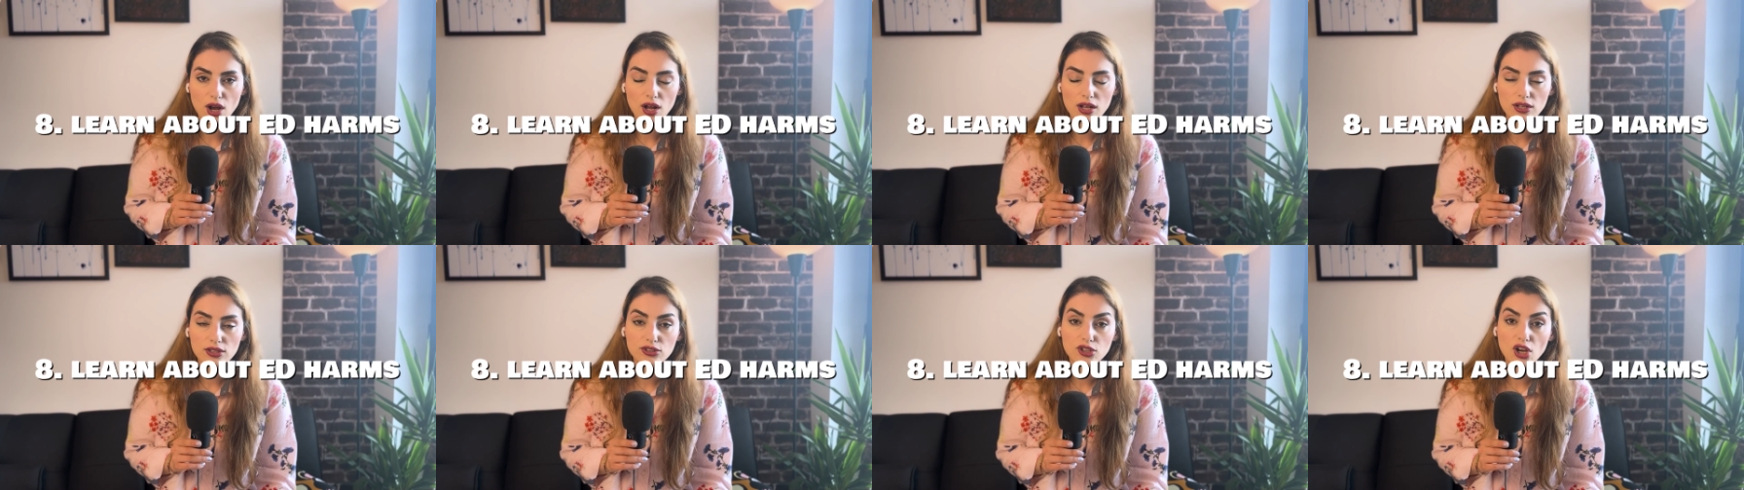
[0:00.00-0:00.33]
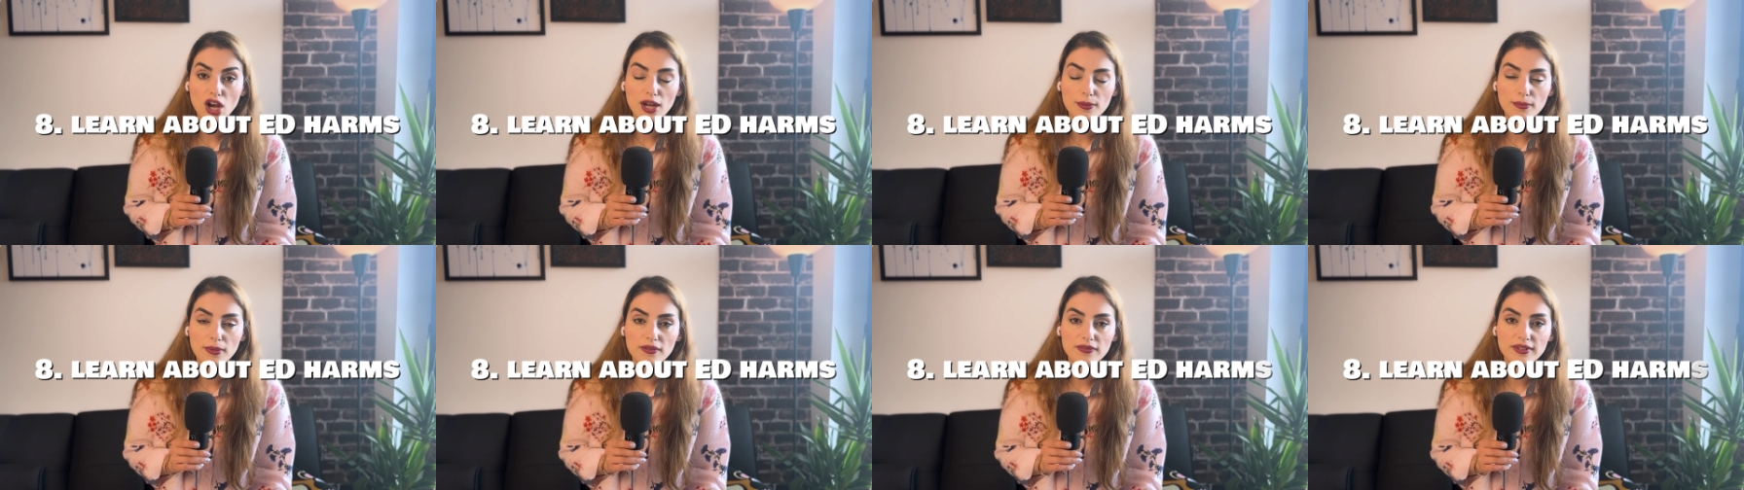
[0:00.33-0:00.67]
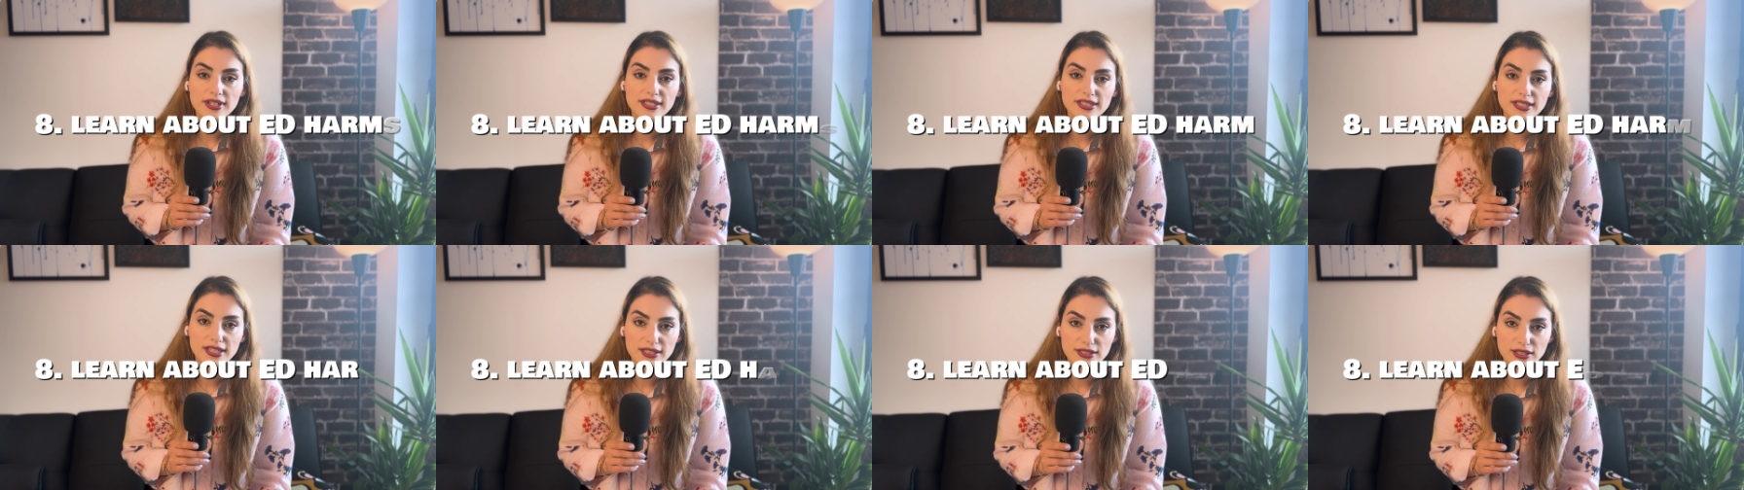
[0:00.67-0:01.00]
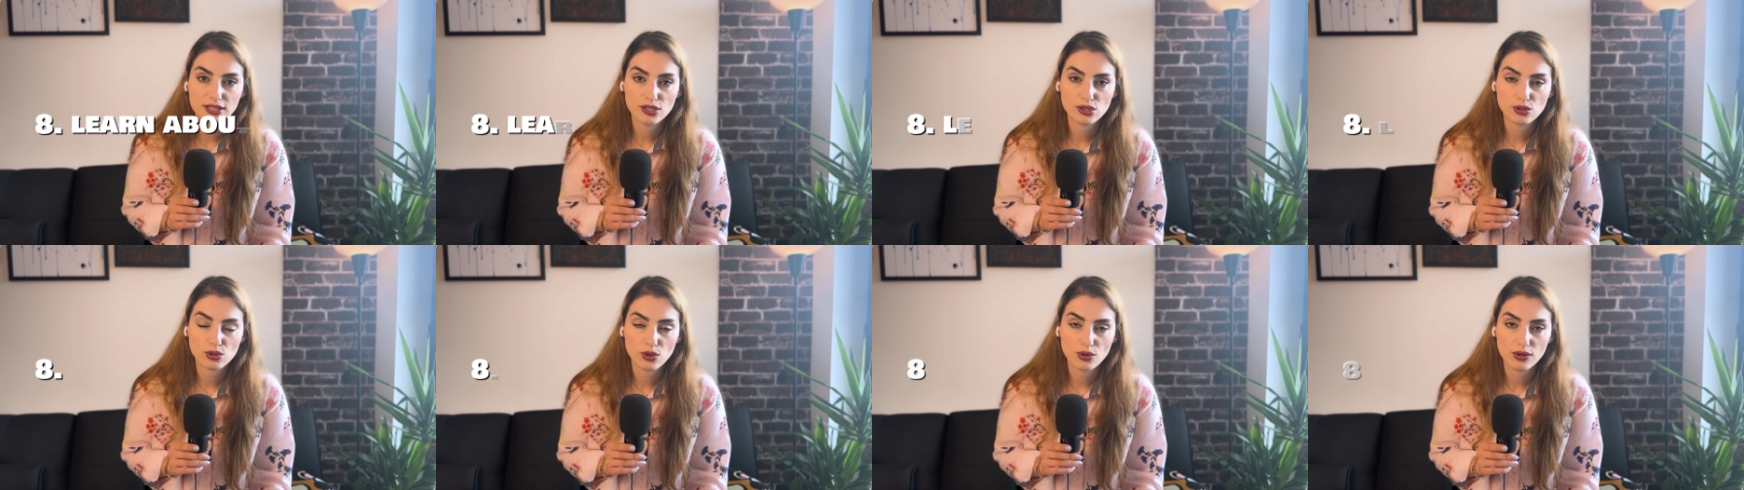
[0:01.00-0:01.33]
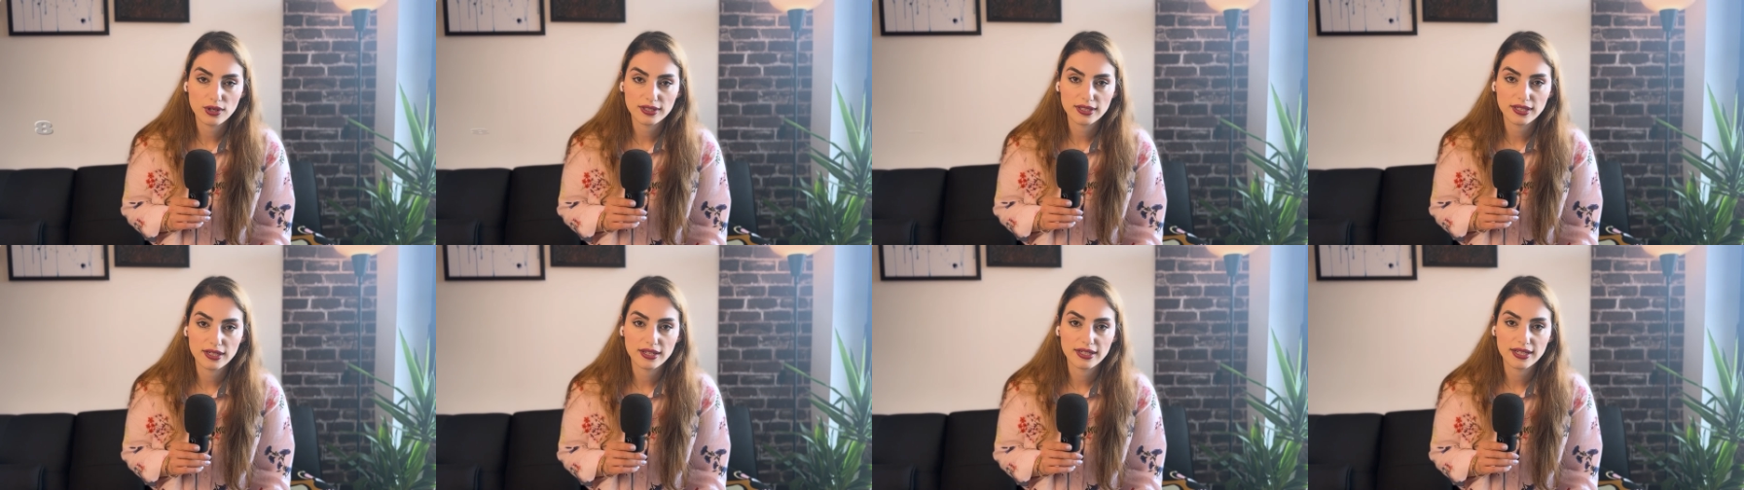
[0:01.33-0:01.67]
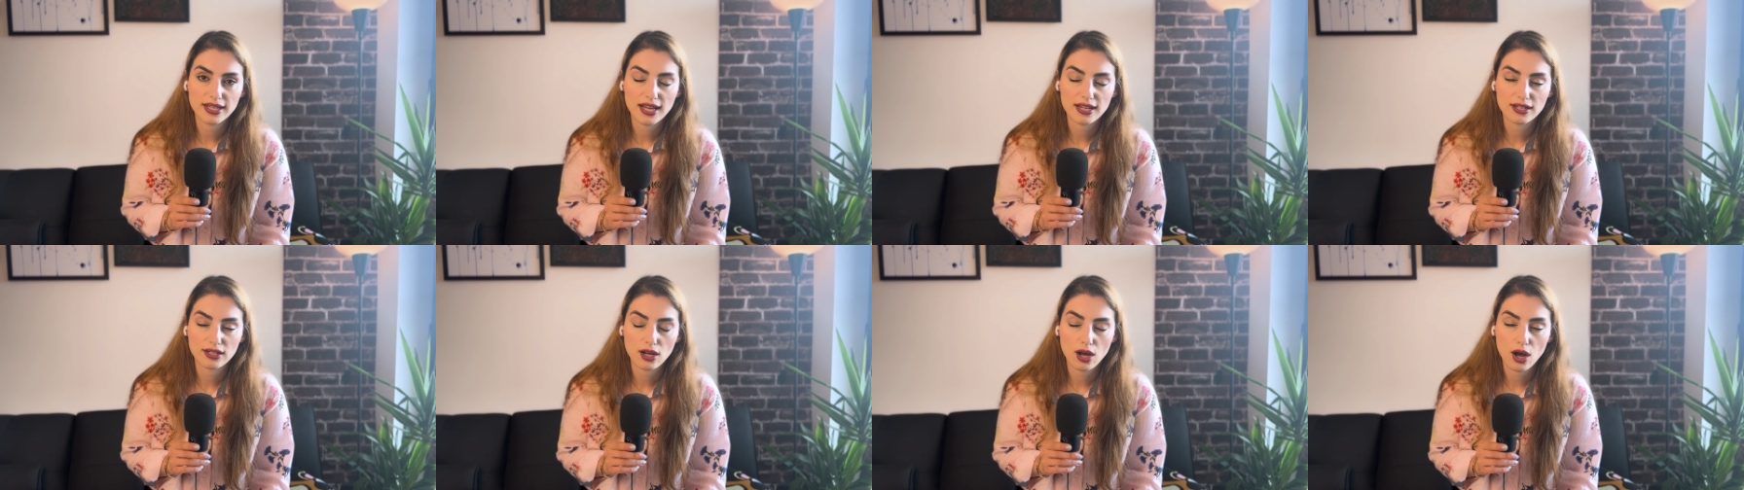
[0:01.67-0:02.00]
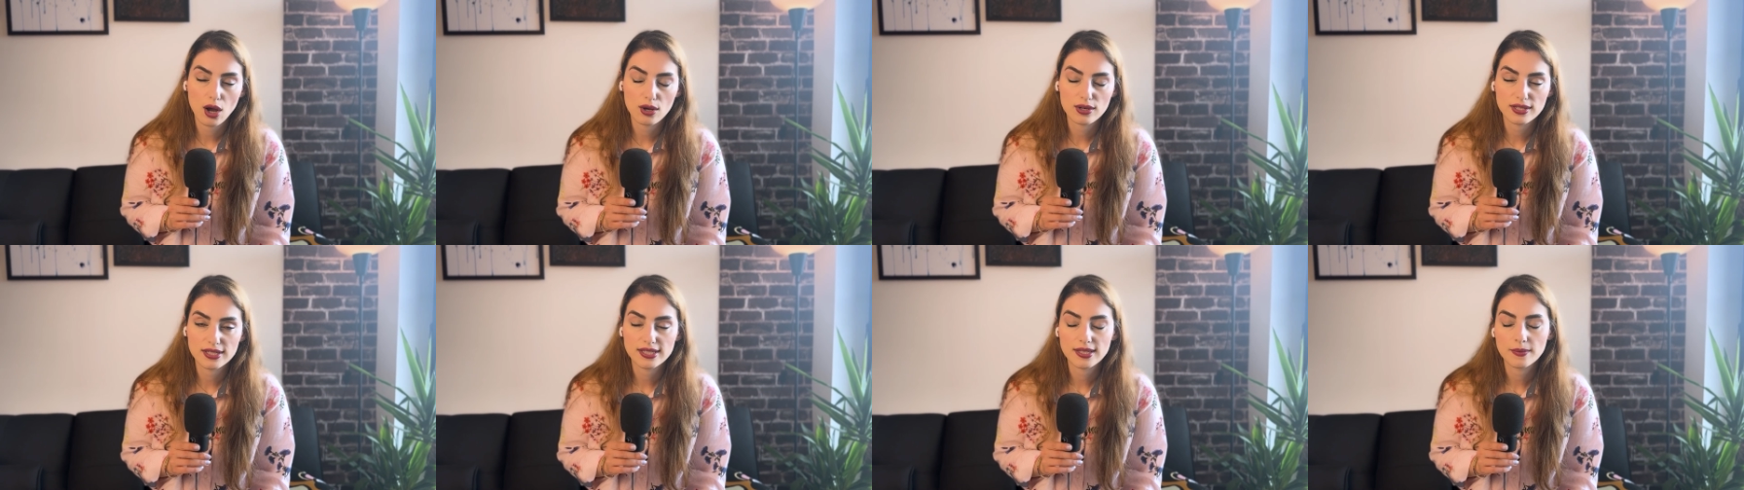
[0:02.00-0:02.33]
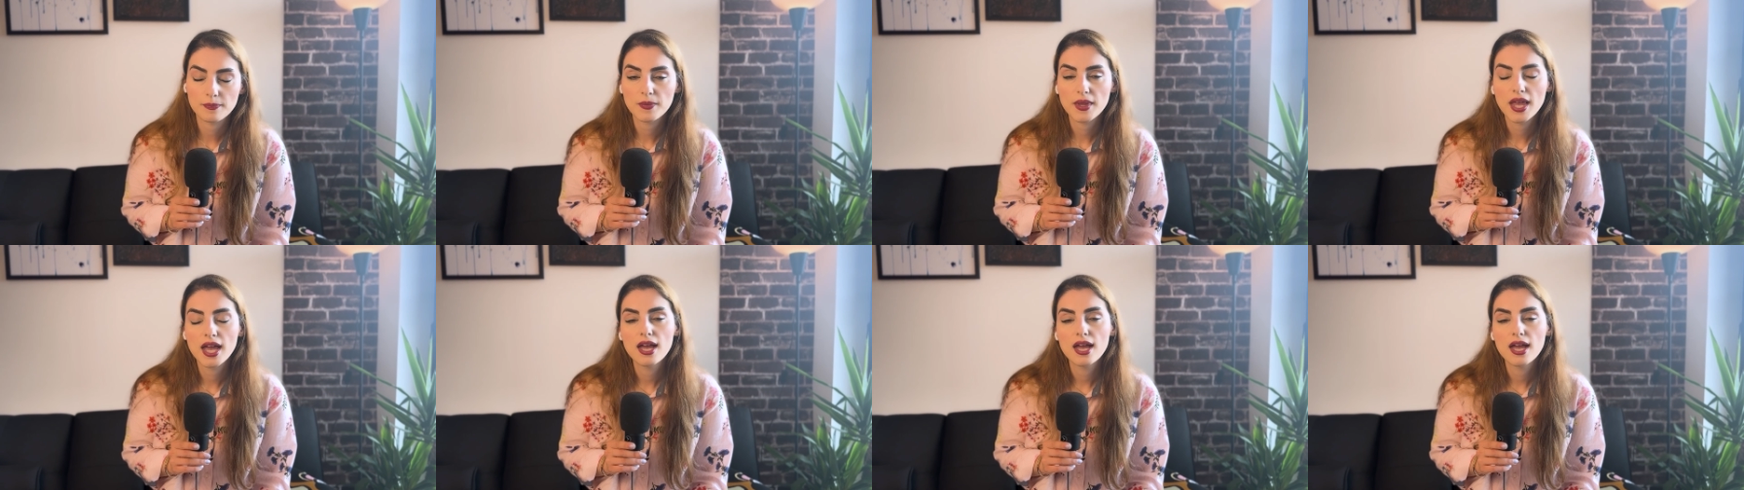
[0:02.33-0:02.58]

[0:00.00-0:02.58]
all type of eating disorder can cause.